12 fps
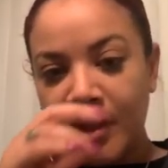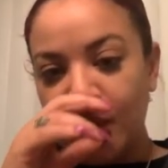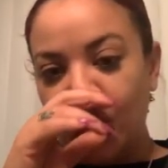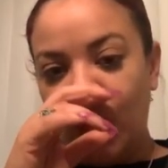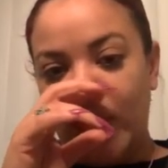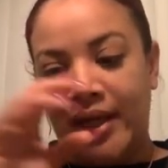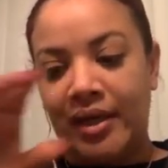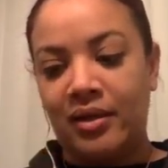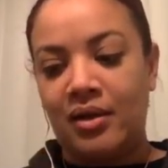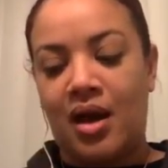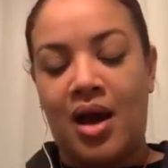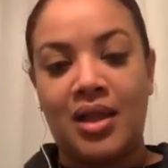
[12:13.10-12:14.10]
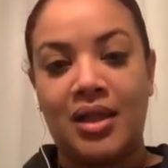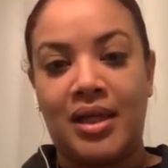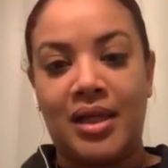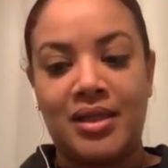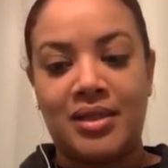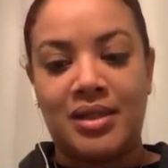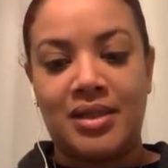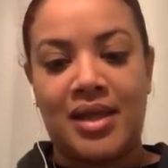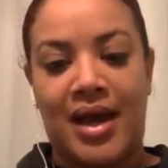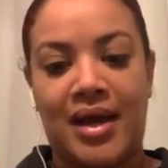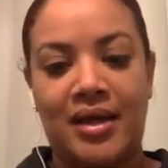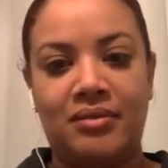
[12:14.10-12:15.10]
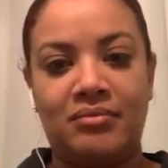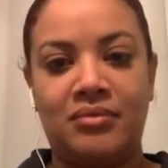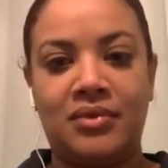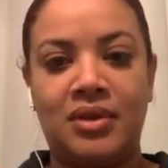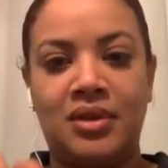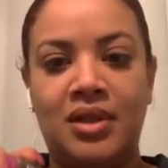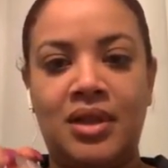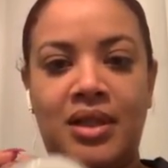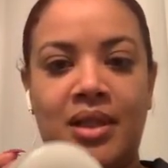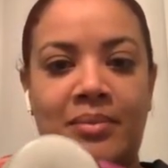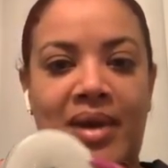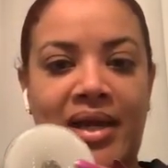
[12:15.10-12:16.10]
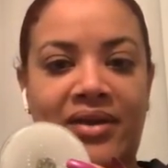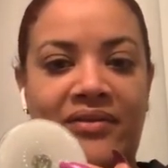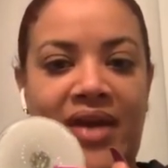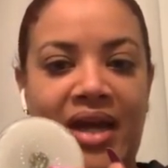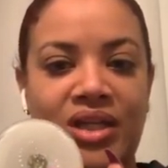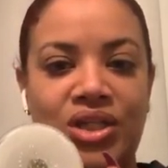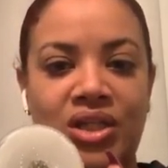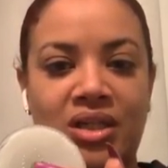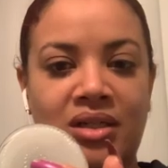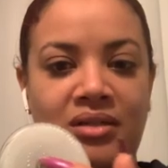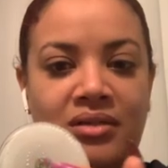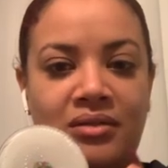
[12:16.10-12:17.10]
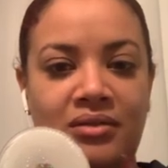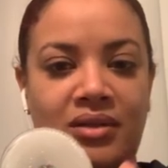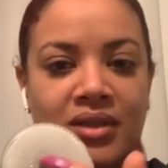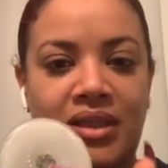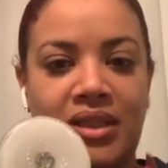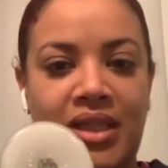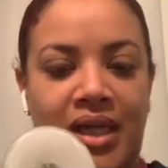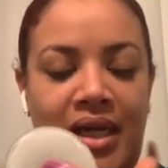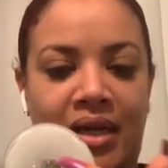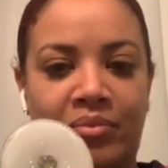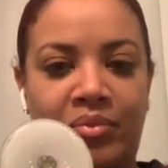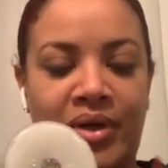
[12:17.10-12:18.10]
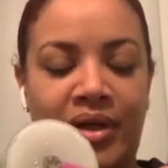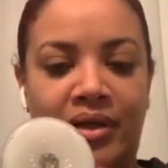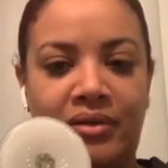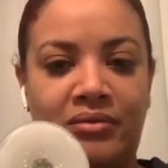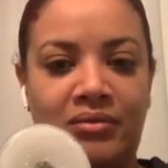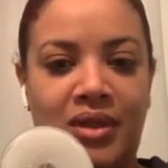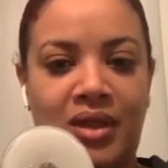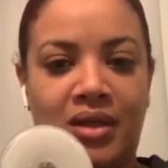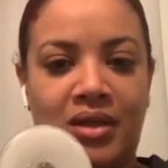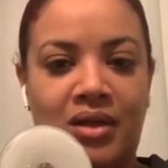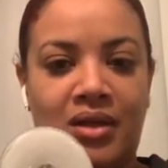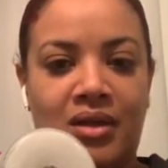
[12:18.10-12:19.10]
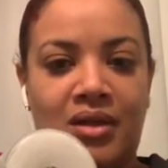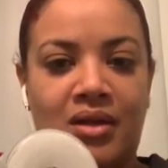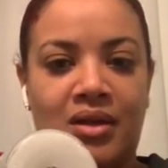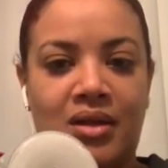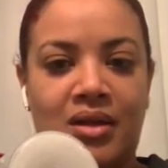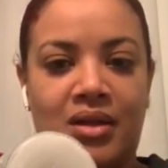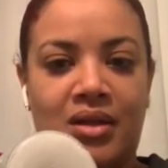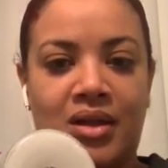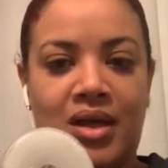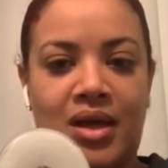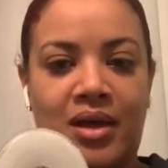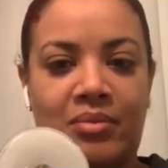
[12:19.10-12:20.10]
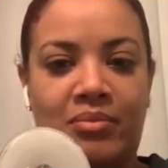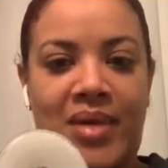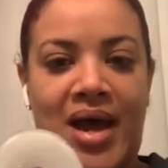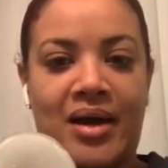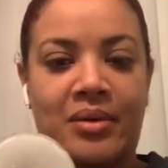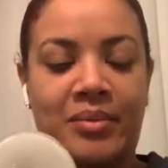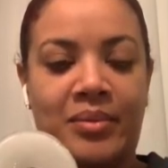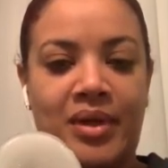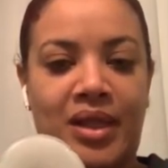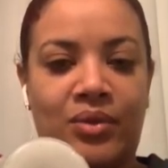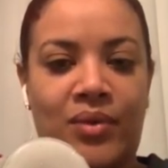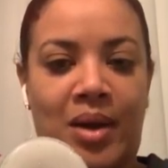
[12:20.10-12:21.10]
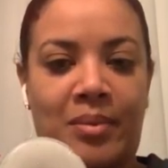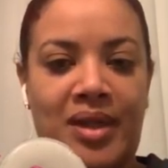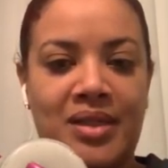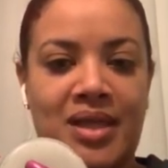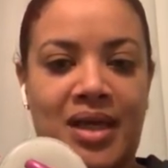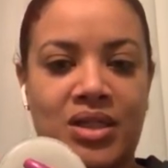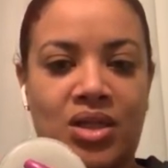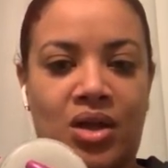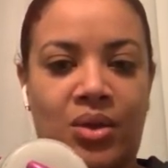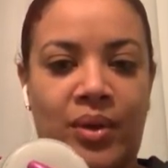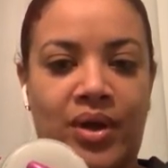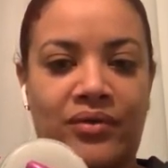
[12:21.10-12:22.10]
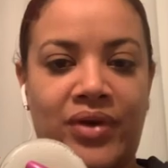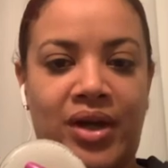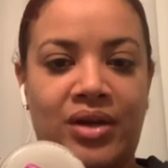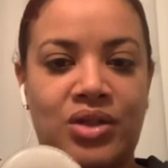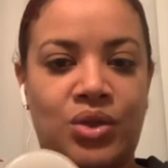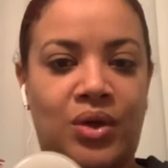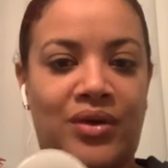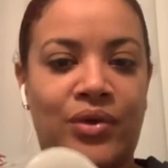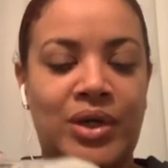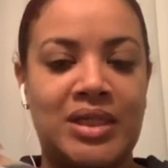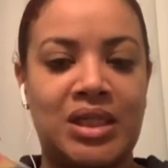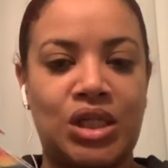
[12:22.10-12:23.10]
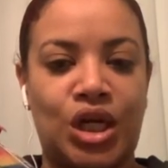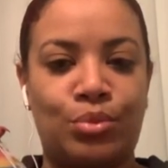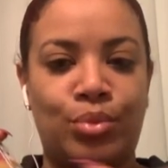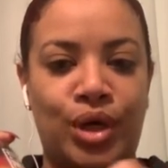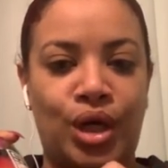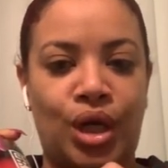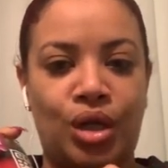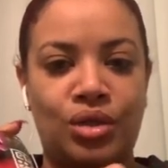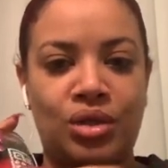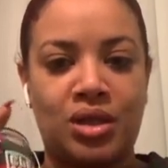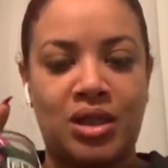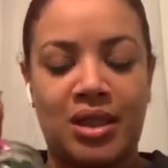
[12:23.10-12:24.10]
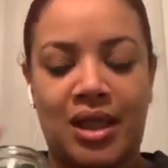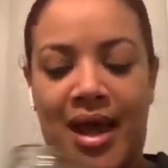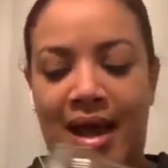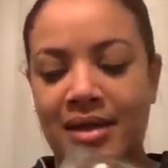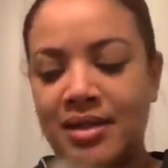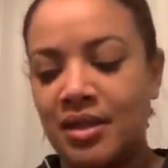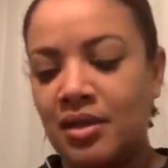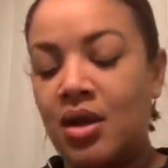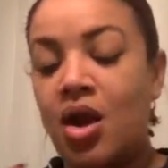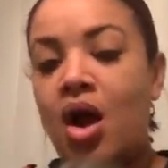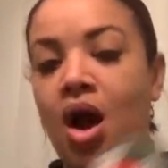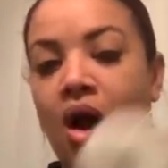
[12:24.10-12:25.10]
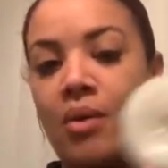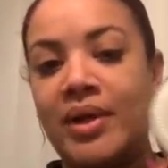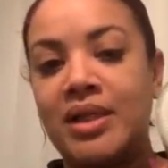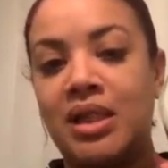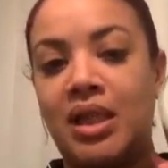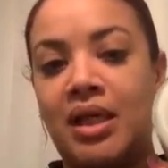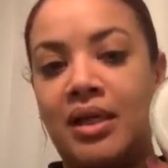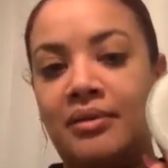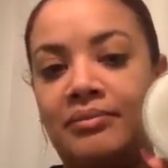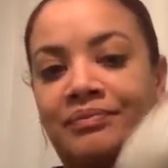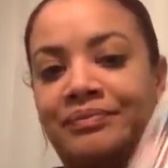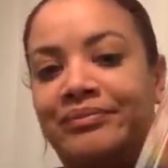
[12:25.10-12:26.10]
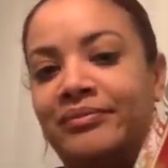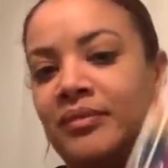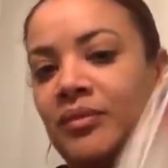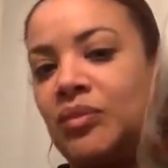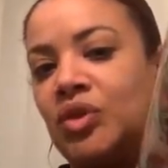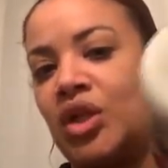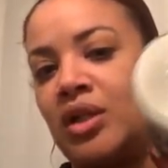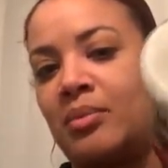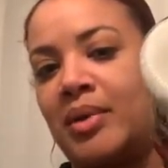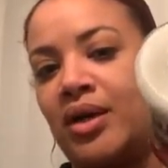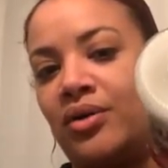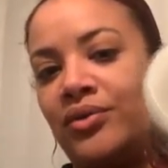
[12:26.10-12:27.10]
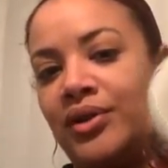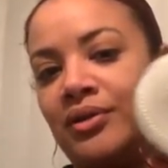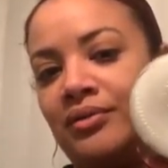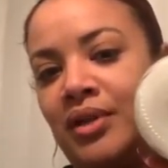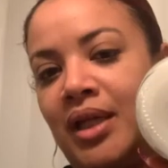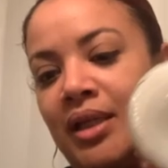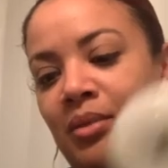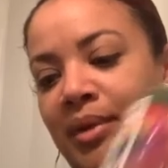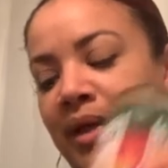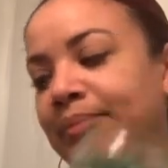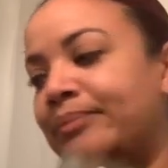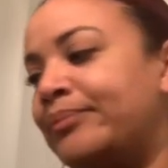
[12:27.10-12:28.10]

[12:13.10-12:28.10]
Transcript: When all it is is that the manufacturer didn't put the bottom in the right place, like it's all the way over here. So of course it's gonna burn closer to the glass. Always look, turn the butt over, look at the butt.